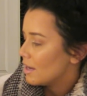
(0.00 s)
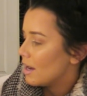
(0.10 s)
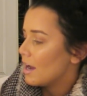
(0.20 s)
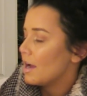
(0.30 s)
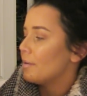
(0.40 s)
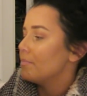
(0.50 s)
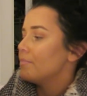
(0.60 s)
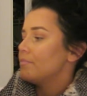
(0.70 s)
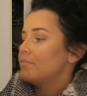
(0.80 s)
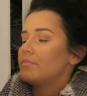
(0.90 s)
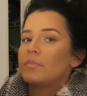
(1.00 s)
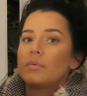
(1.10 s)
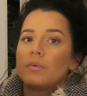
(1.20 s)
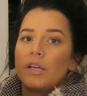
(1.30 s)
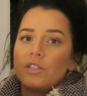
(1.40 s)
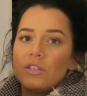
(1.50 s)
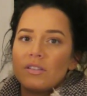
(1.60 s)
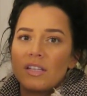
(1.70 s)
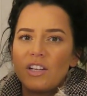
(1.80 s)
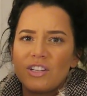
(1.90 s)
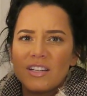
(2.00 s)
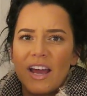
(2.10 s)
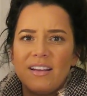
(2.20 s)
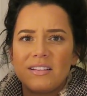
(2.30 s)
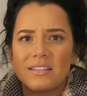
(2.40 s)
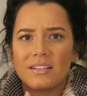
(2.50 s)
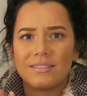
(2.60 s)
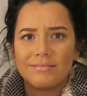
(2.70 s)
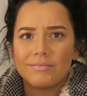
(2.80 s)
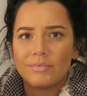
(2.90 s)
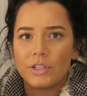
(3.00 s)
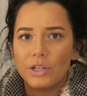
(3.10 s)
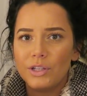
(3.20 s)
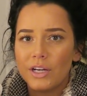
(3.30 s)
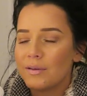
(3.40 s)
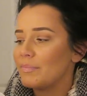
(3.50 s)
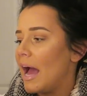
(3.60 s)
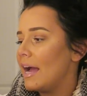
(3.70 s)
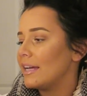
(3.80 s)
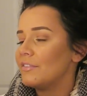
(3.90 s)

Um, It's just such a nice, good looking bag.